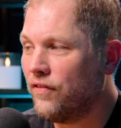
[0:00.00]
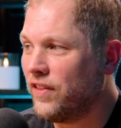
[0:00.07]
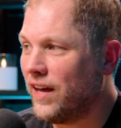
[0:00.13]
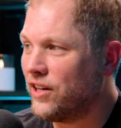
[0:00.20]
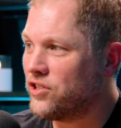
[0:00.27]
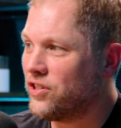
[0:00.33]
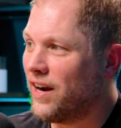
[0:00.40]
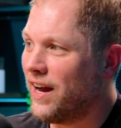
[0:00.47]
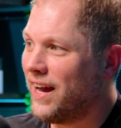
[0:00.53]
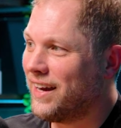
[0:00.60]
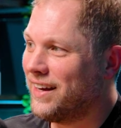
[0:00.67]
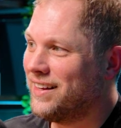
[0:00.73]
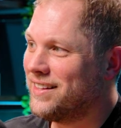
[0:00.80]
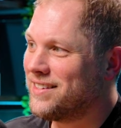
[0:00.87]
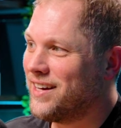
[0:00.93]
off that
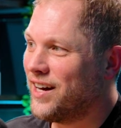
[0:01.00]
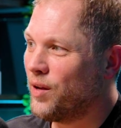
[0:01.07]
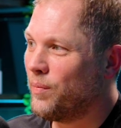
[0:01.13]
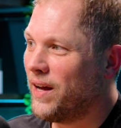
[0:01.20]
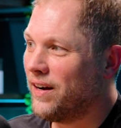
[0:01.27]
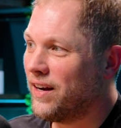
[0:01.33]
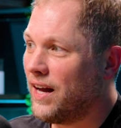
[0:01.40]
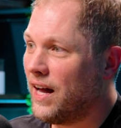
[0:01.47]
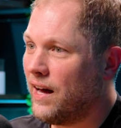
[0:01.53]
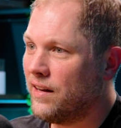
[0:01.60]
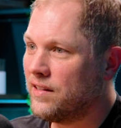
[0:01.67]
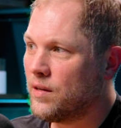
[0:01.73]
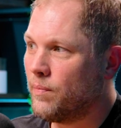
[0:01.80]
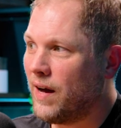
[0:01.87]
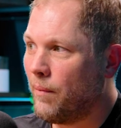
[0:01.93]
track and it's not about
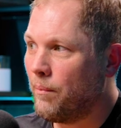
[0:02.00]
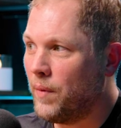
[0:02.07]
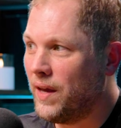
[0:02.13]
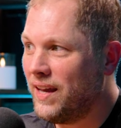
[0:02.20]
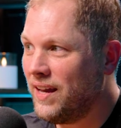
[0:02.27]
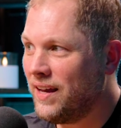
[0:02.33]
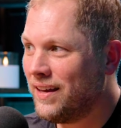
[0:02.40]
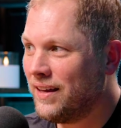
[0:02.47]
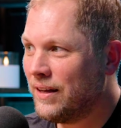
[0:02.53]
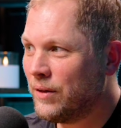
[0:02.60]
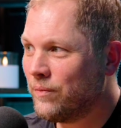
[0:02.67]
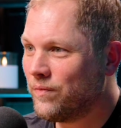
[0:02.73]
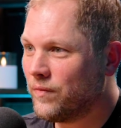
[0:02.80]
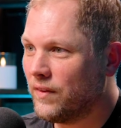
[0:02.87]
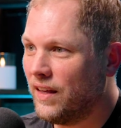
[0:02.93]
God, it's about me,
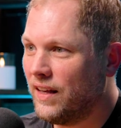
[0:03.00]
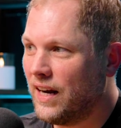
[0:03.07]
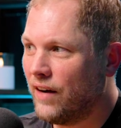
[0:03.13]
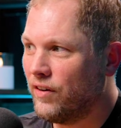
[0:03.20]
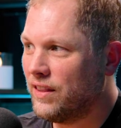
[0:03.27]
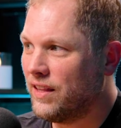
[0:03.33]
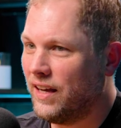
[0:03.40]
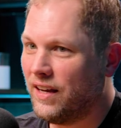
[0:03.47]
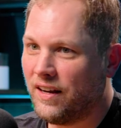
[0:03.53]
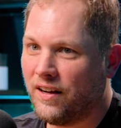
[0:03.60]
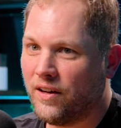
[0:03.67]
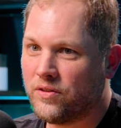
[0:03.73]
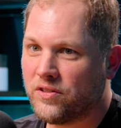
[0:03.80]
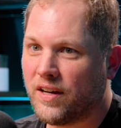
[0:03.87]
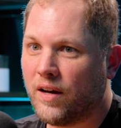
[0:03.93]
yeah. then everything
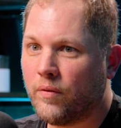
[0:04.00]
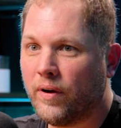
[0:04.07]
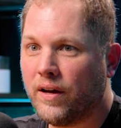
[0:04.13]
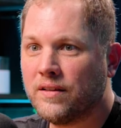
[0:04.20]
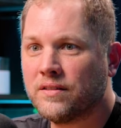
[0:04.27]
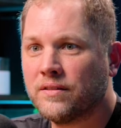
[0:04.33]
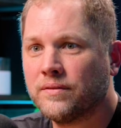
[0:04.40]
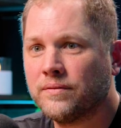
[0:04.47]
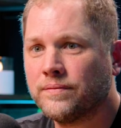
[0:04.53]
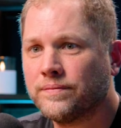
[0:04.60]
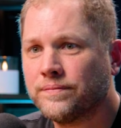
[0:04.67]
can go sideways.